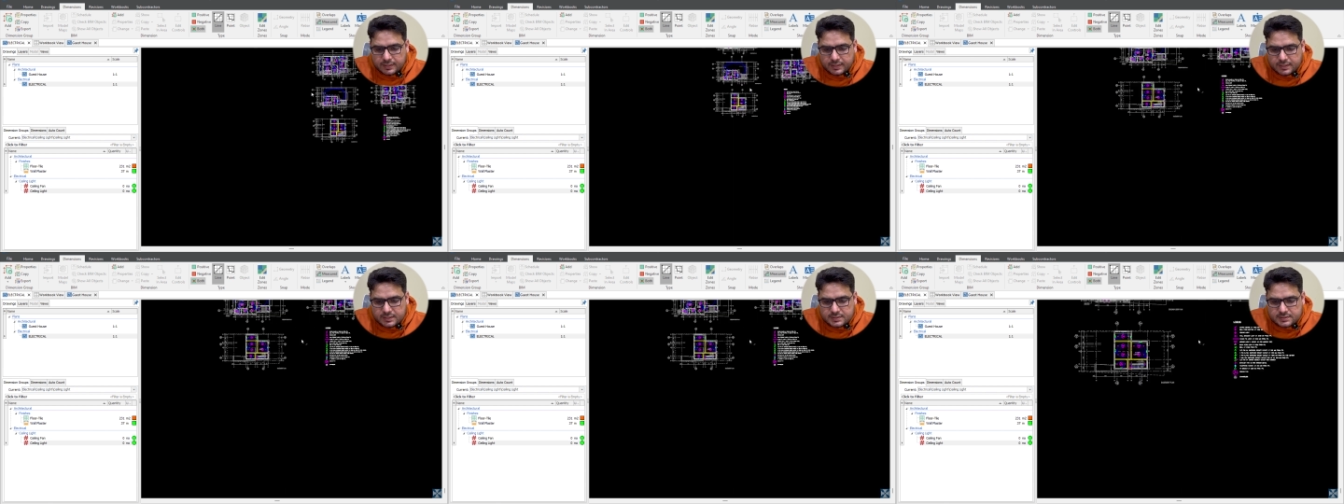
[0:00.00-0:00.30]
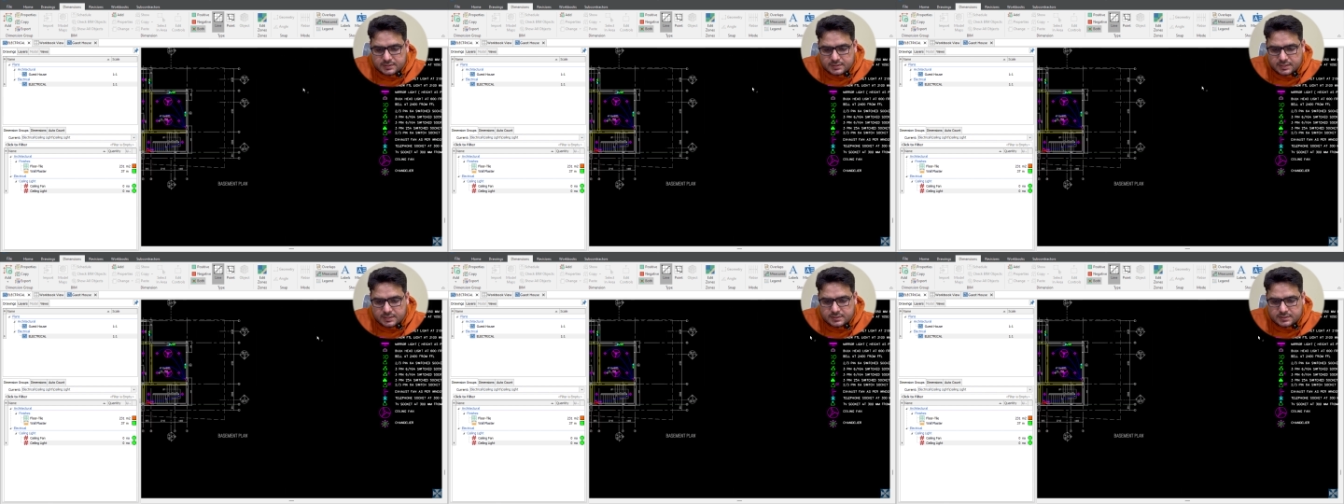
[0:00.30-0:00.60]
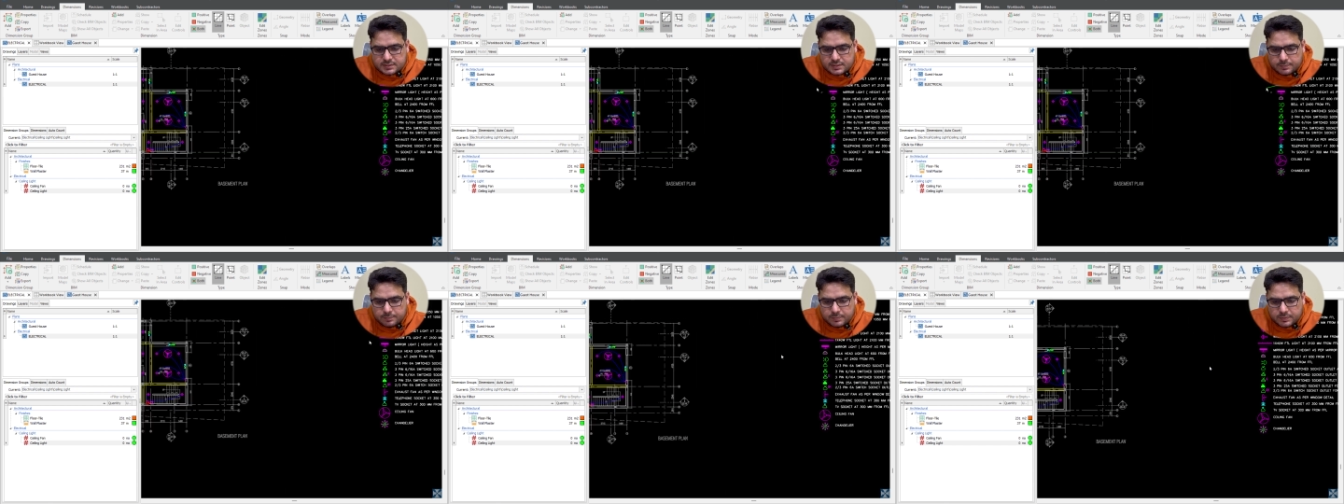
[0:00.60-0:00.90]
is this
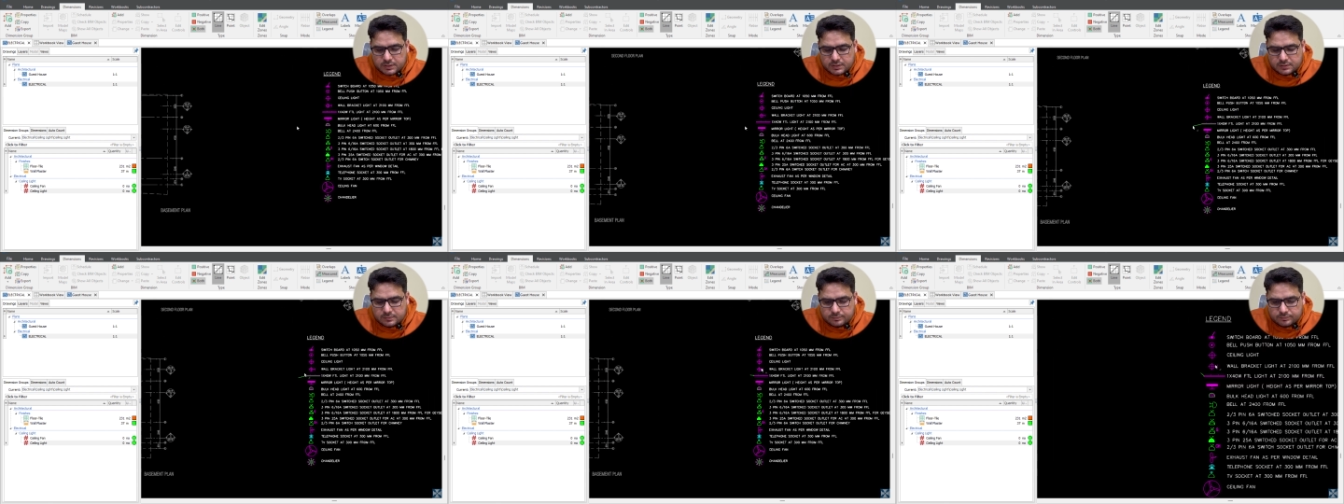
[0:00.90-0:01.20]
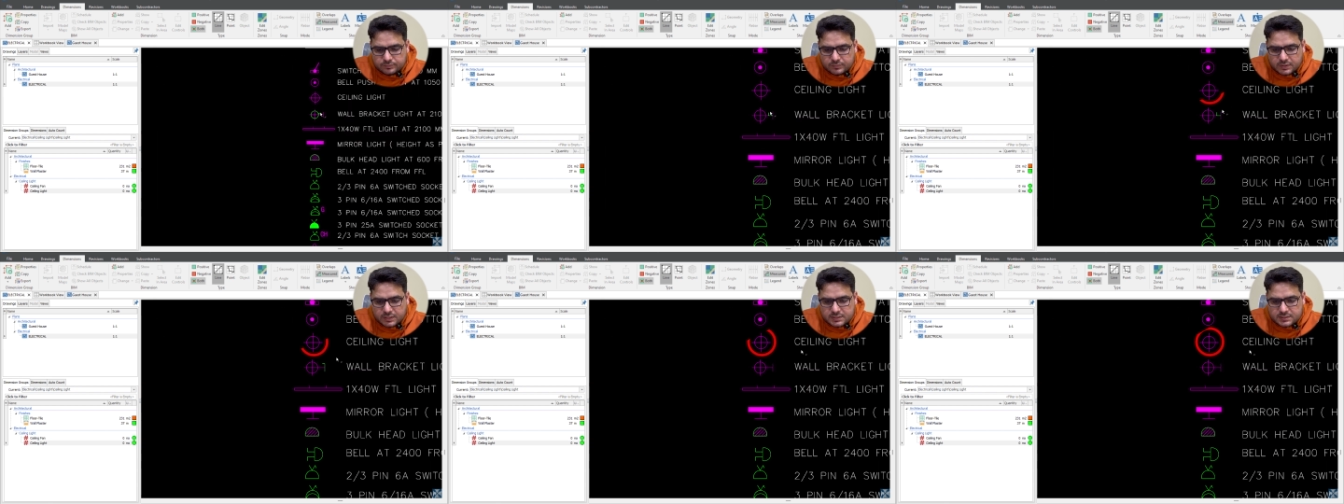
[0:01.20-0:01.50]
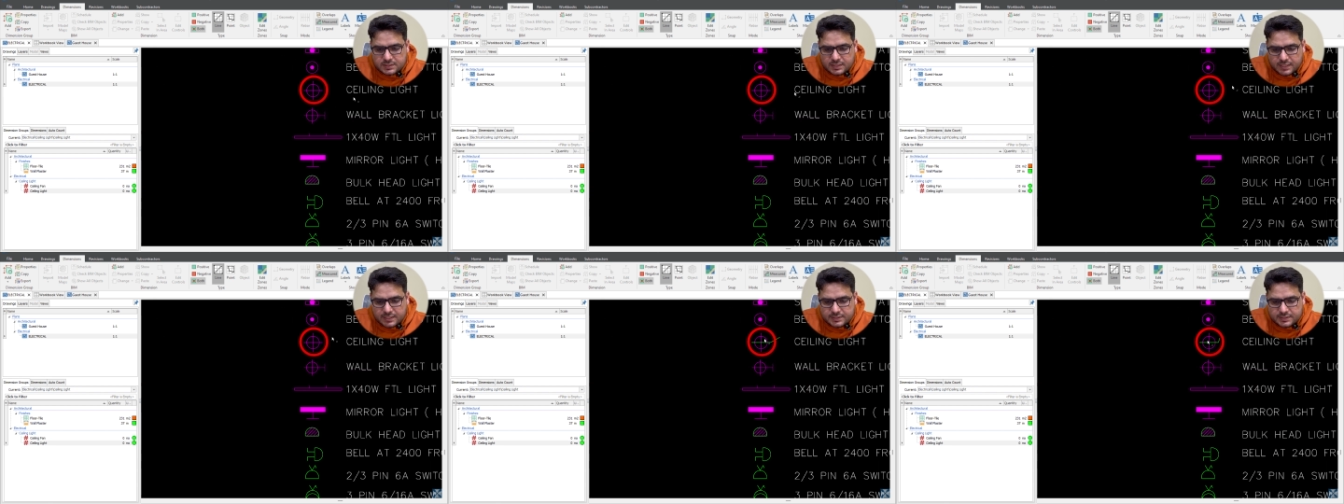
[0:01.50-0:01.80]
symbol, this
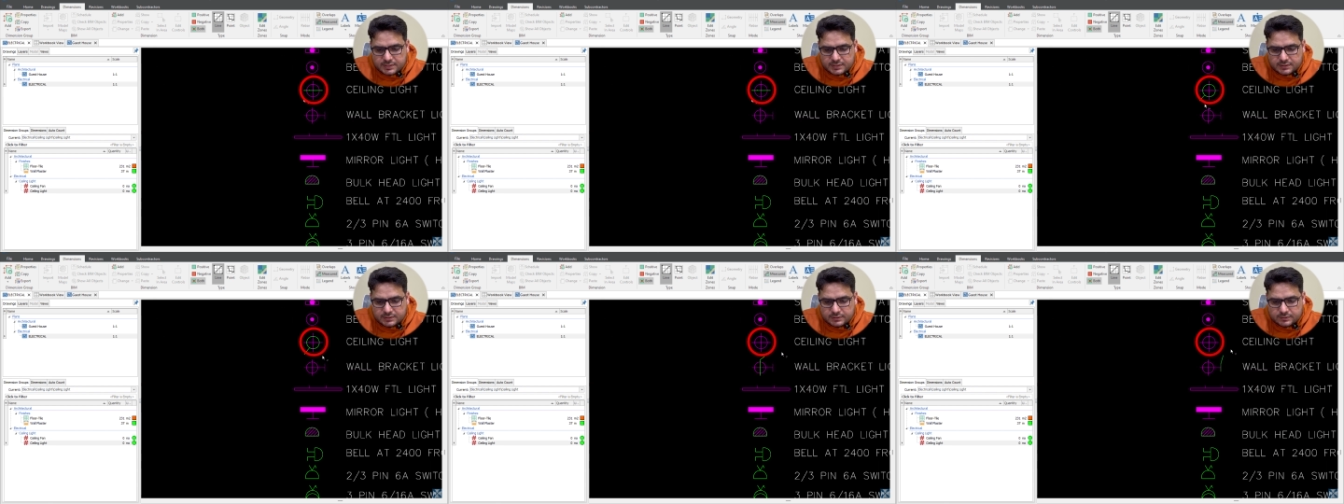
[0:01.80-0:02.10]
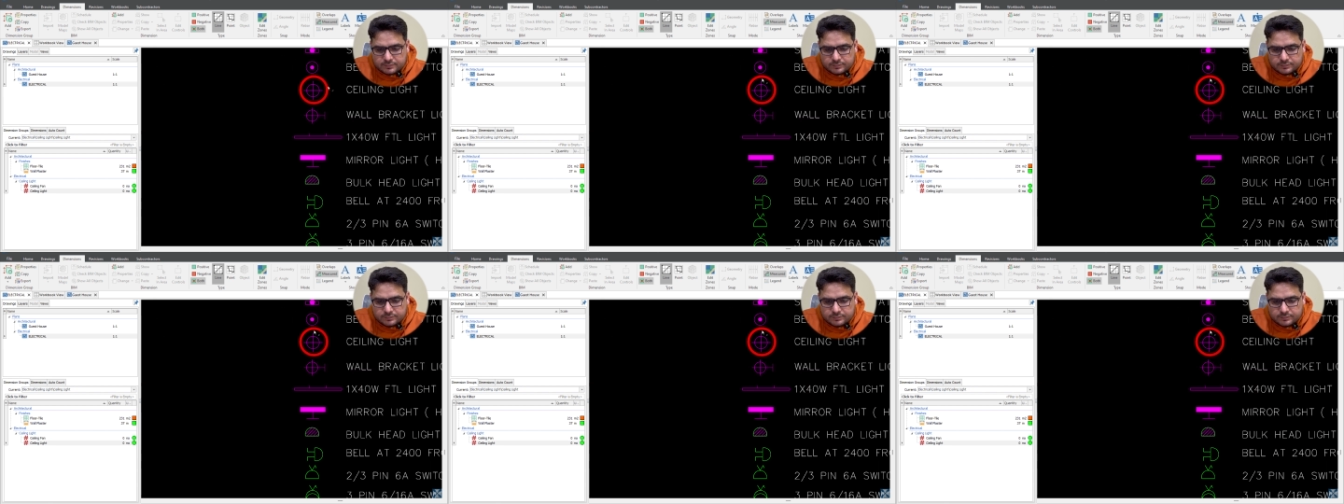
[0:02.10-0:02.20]
legend.